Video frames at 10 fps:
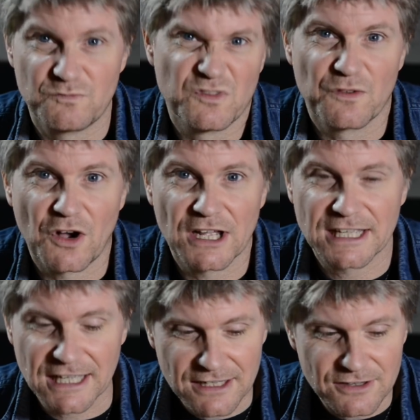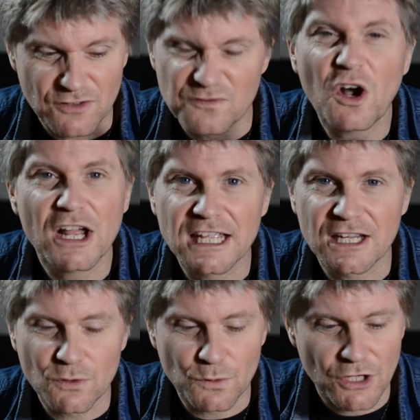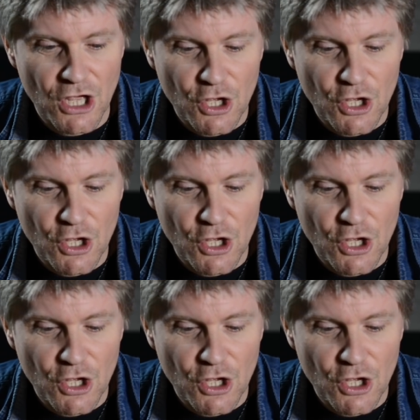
the Viking Lord,